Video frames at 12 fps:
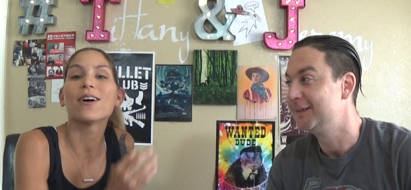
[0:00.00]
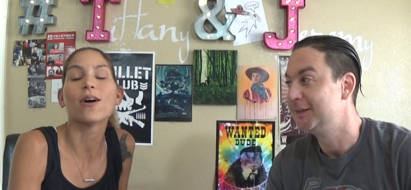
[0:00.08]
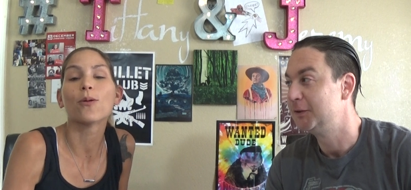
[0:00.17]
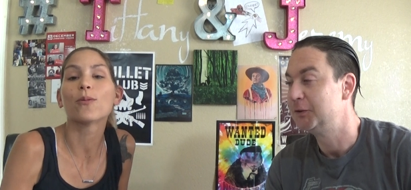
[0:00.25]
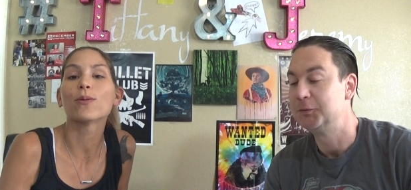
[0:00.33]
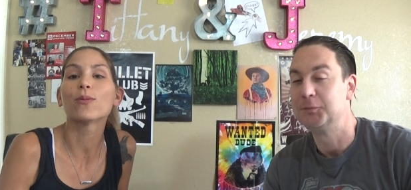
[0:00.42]

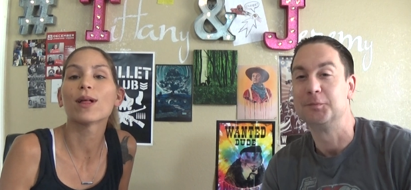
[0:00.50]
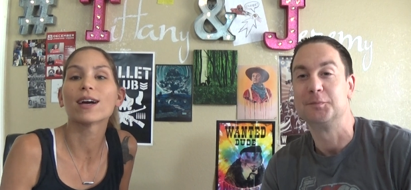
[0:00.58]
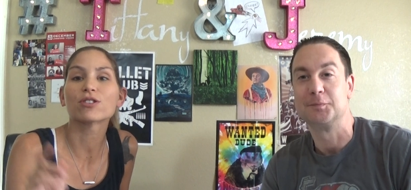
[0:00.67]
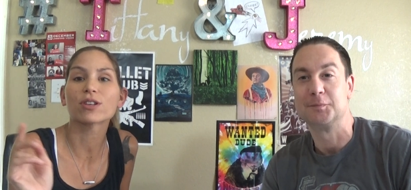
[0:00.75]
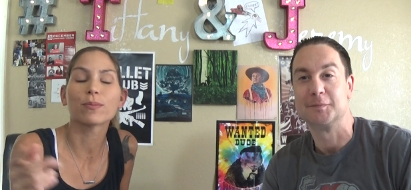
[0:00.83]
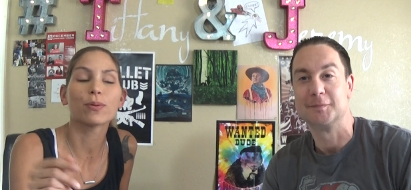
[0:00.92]
Speaker 1: No, we will
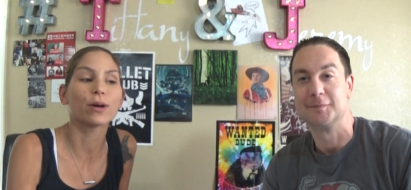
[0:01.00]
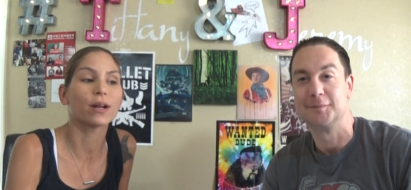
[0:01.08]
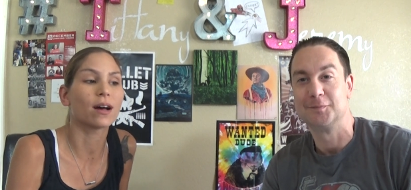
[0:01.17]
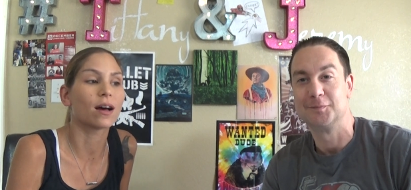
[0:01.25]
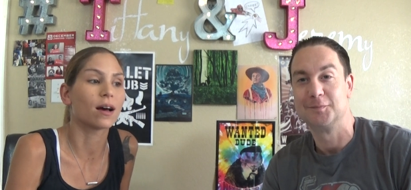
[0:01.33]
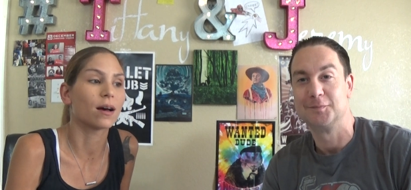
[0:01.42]
actually put
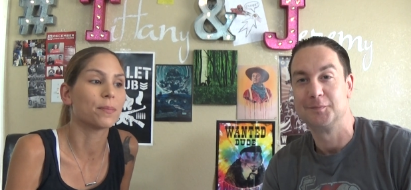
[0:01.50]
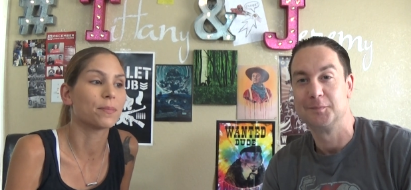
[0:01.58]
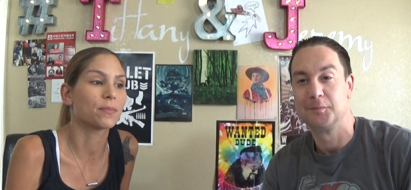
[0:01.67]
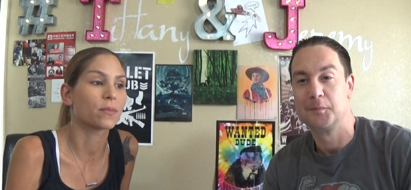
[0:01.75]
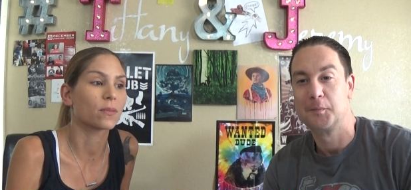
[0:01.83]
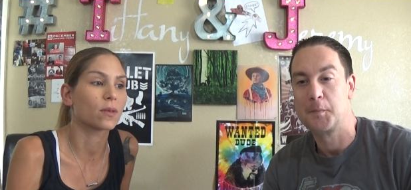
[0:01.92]
um,